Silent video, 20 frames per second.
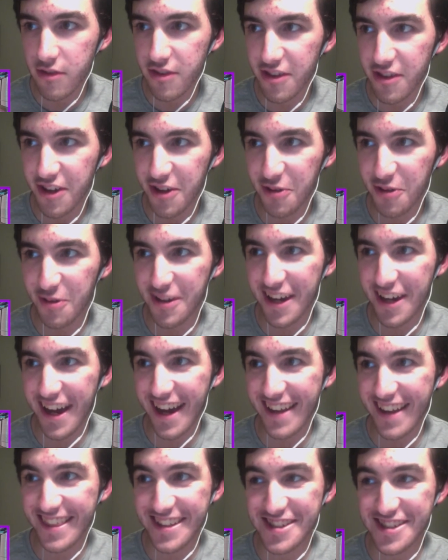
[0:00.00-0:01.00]
Oh
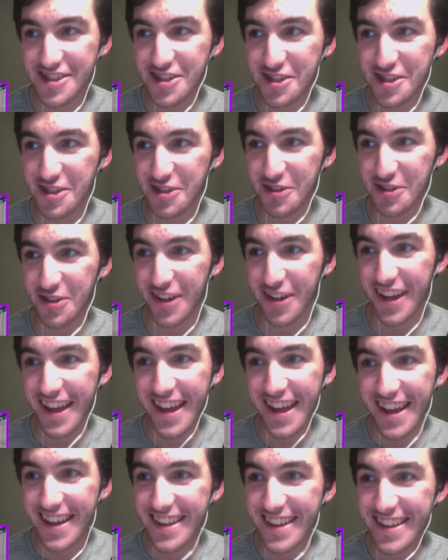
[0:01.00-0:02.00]
god, this is
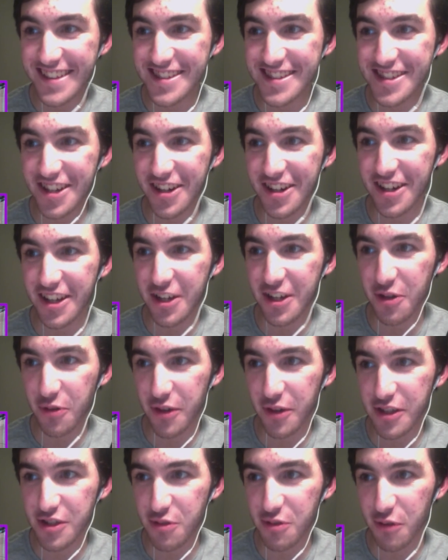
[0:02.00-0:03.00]
already
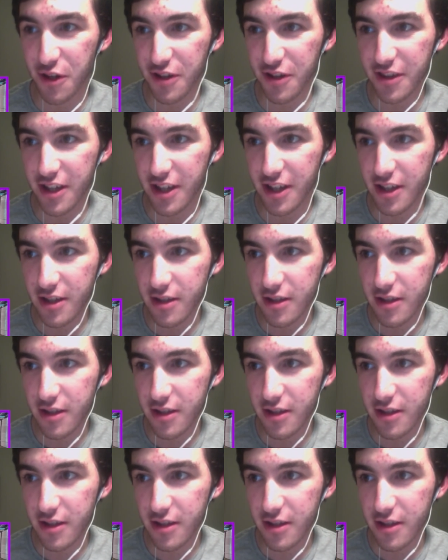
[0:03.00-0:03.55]
cringeworthy.